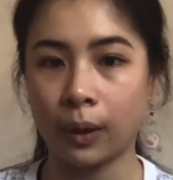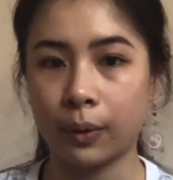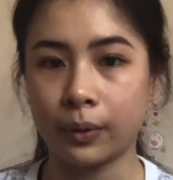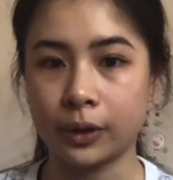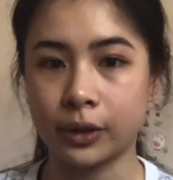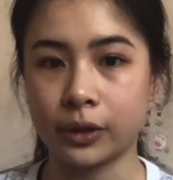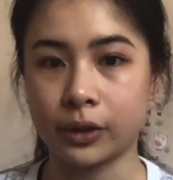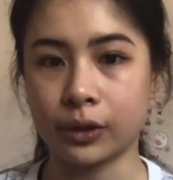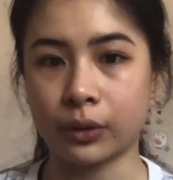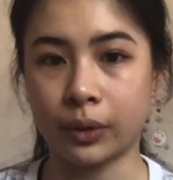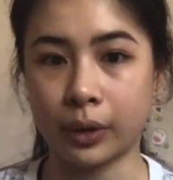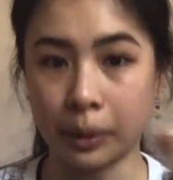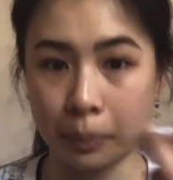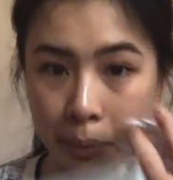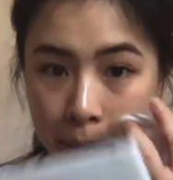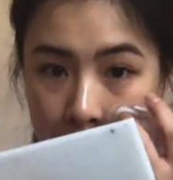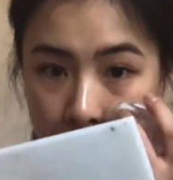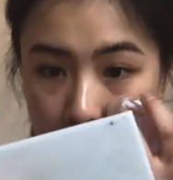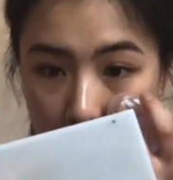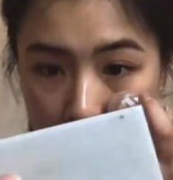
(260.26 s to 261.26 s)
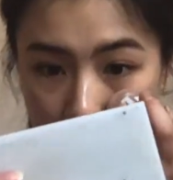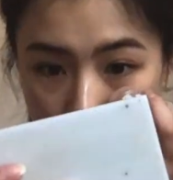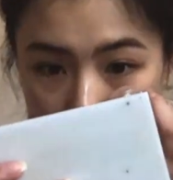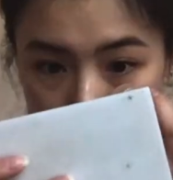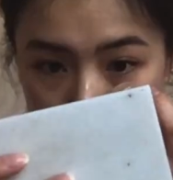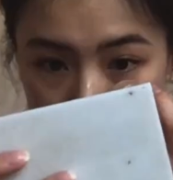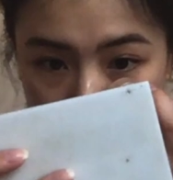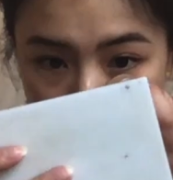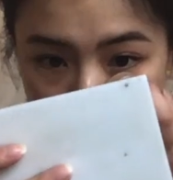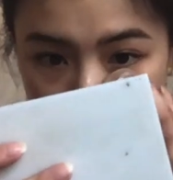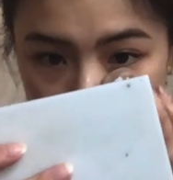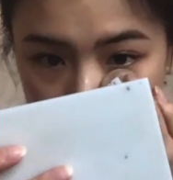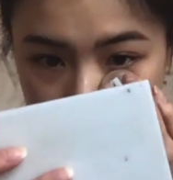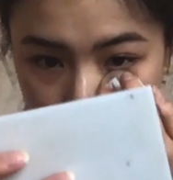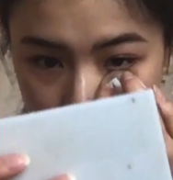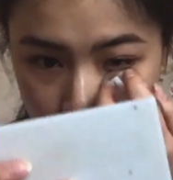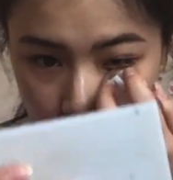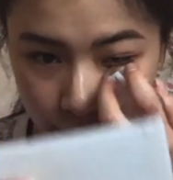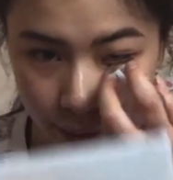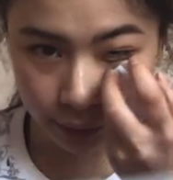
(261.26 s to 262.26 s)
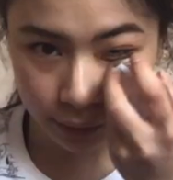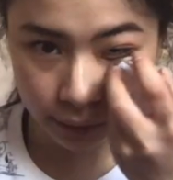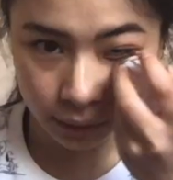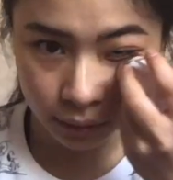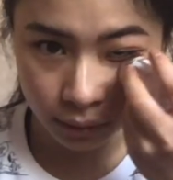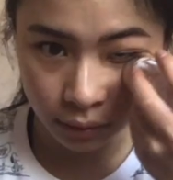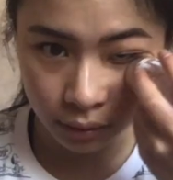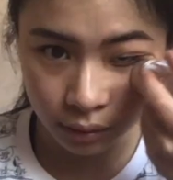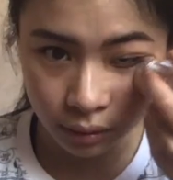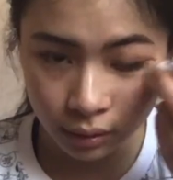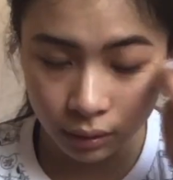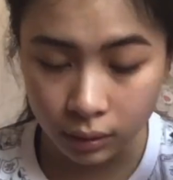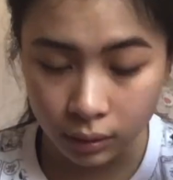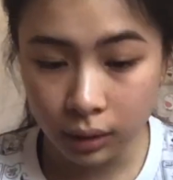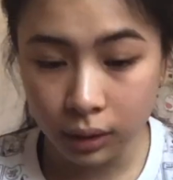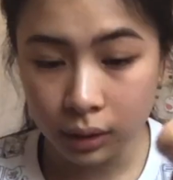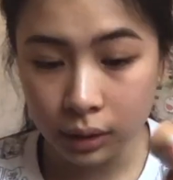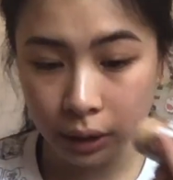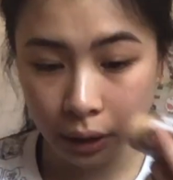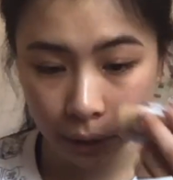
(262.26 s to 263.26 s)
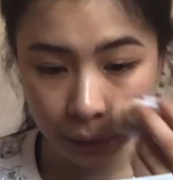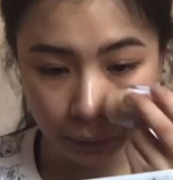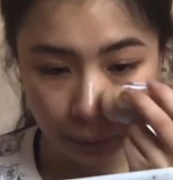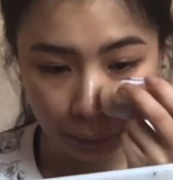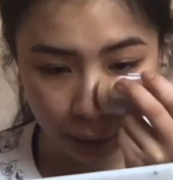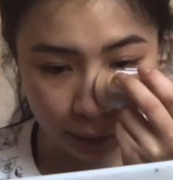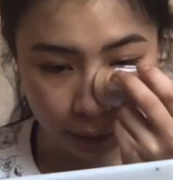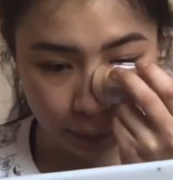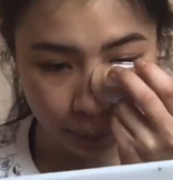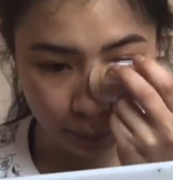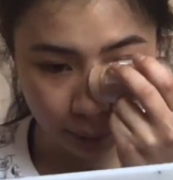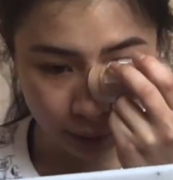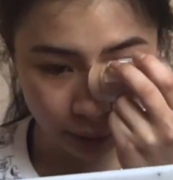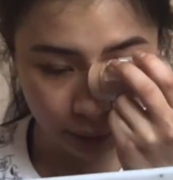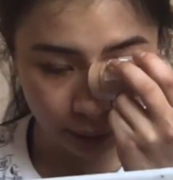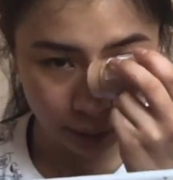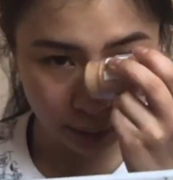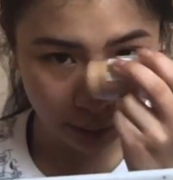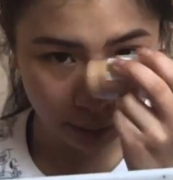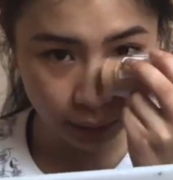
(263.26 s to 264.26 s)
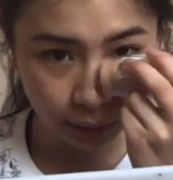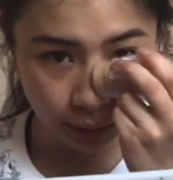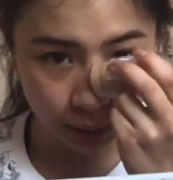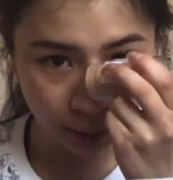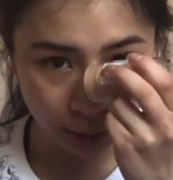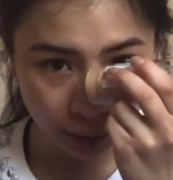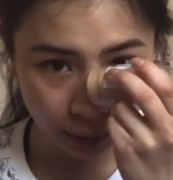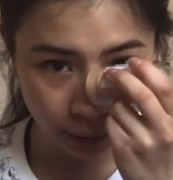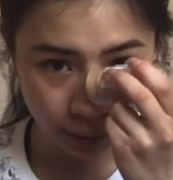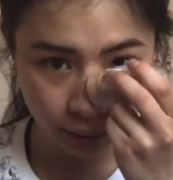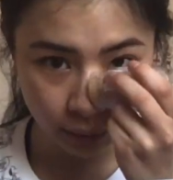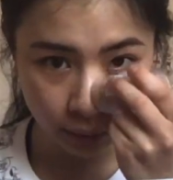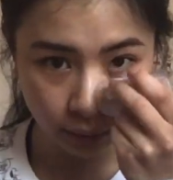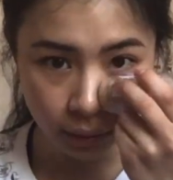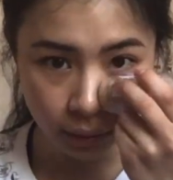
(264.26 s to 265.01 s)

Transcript: we're just going to put that under the eyes. They crease pretty easily there.